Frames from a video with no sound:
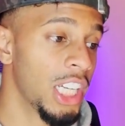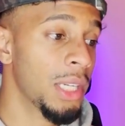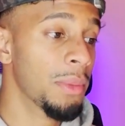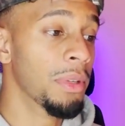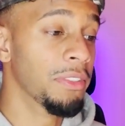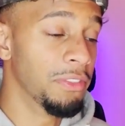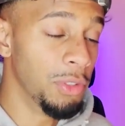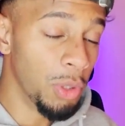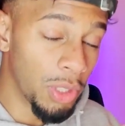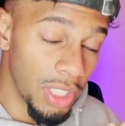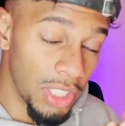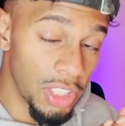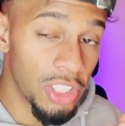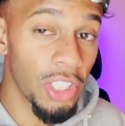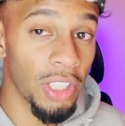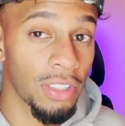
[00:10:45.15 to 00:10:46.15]
If you can
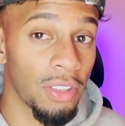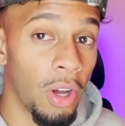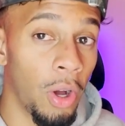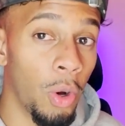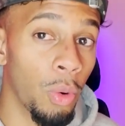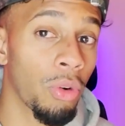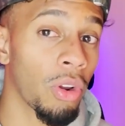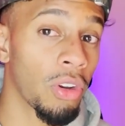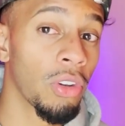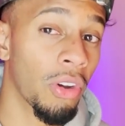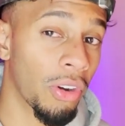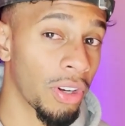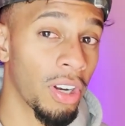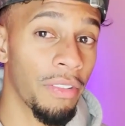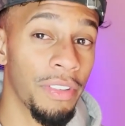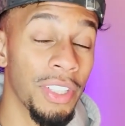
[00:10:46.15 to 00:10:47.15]
just hold on long
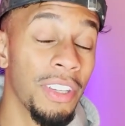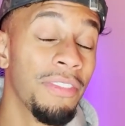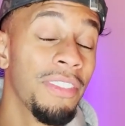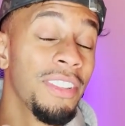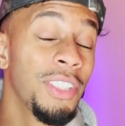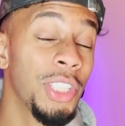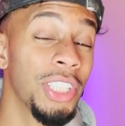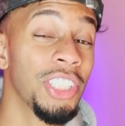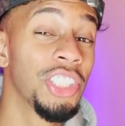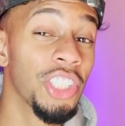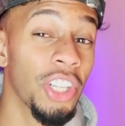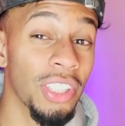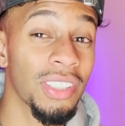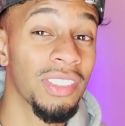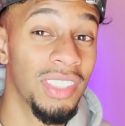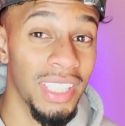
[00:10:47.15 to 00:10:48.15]
enough, if you can
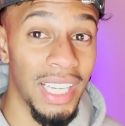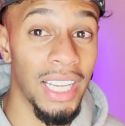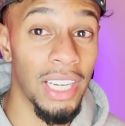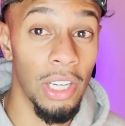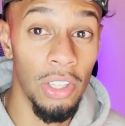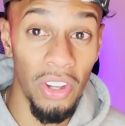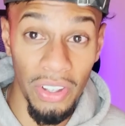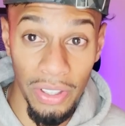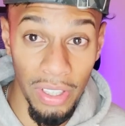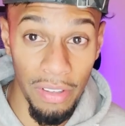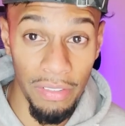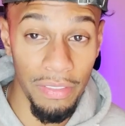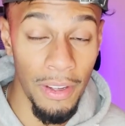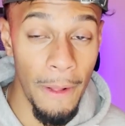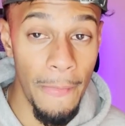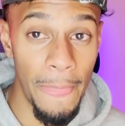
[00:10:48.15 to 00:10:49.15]
just stick at it long enough,
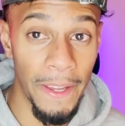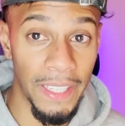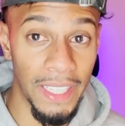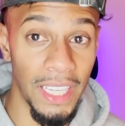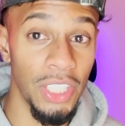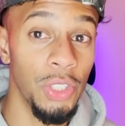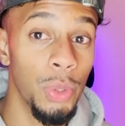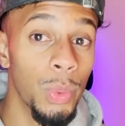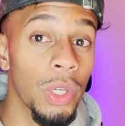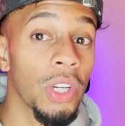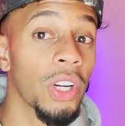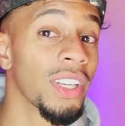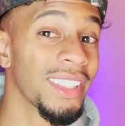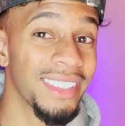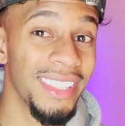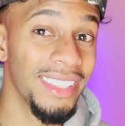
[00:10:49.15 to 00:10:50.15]
okay, you are
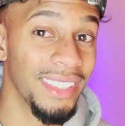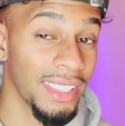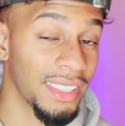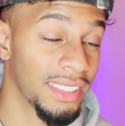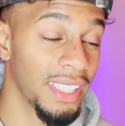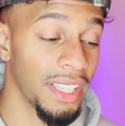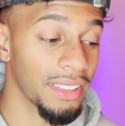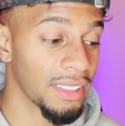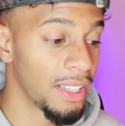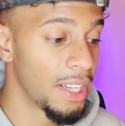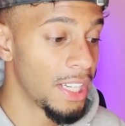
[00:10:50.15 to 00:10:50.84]
gonna see success.